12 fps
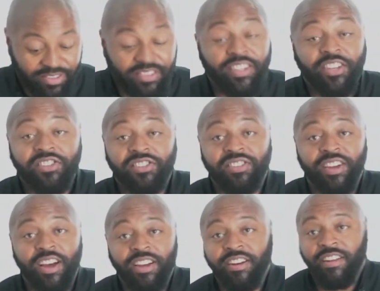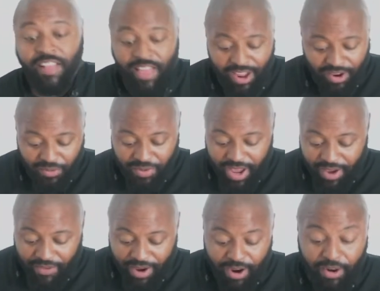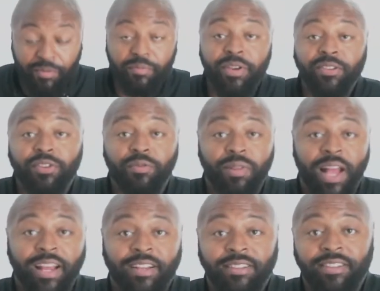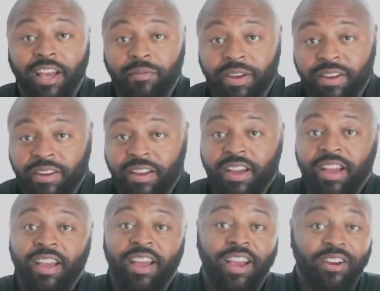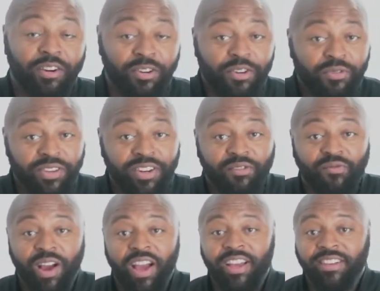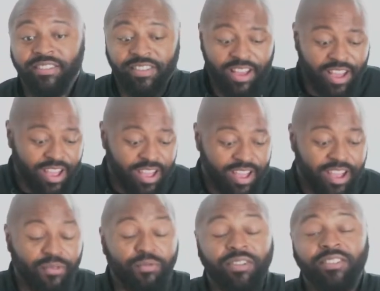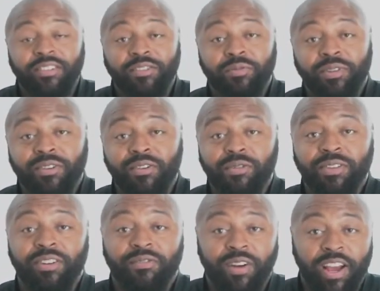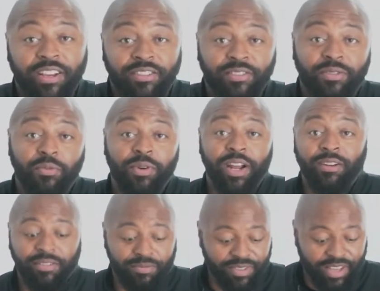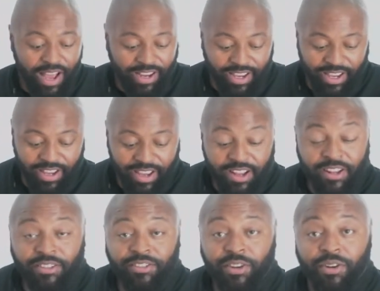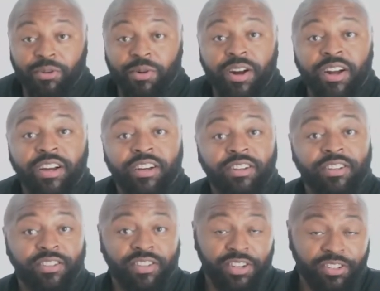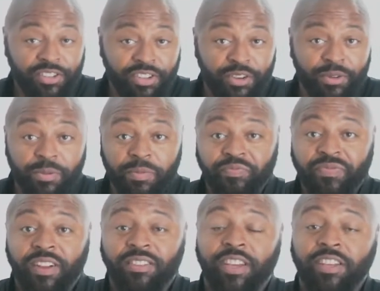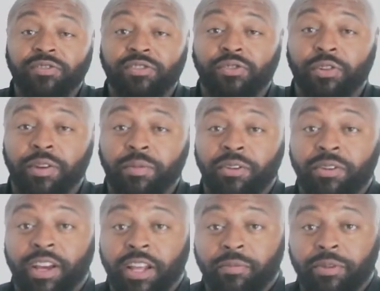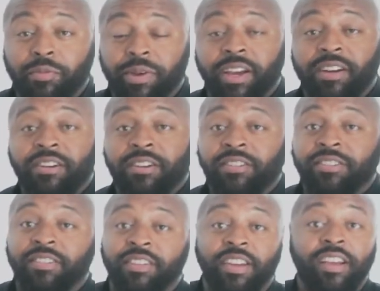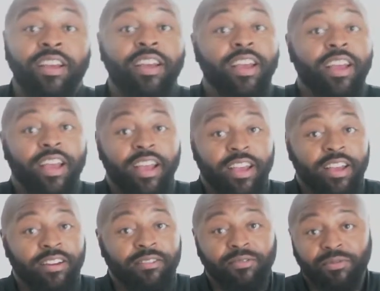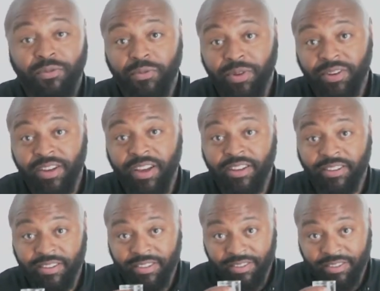Dish is done. We have our miso blackened salmon and our coconut rice. And what's a little bit of coconut rice without some sake? So cheers to you. Thanks for joining me on the Elemental Man Cooks. And we're done.